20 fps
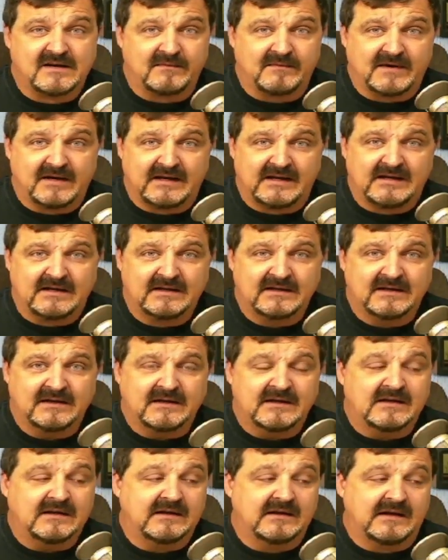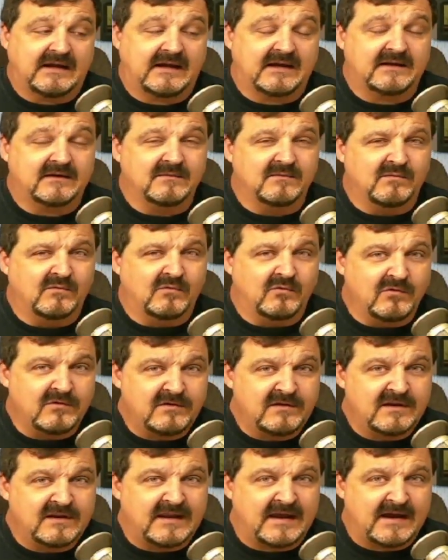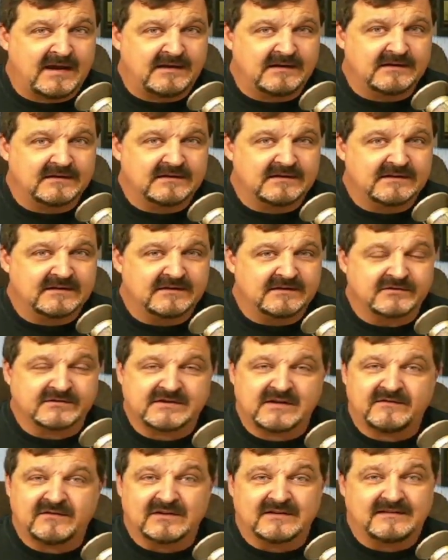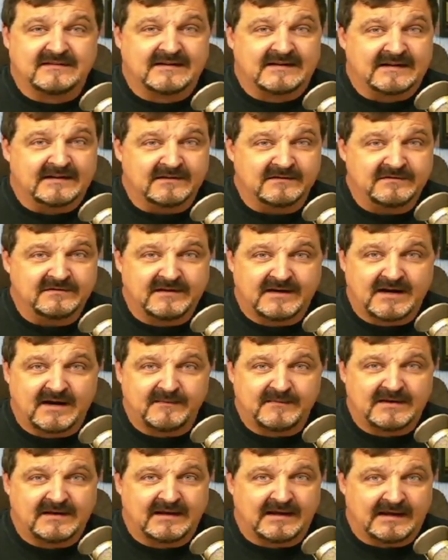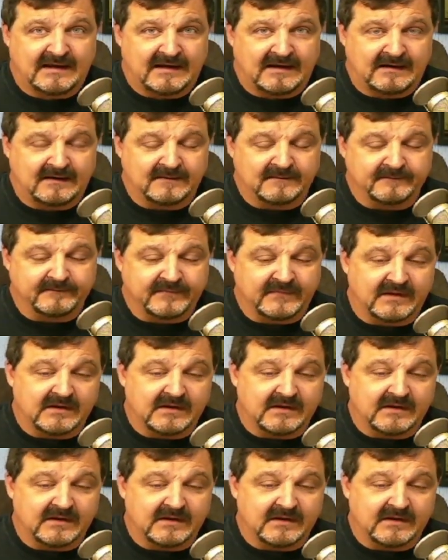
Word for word: of money. And more than that, it'll save you a ton of time in editing.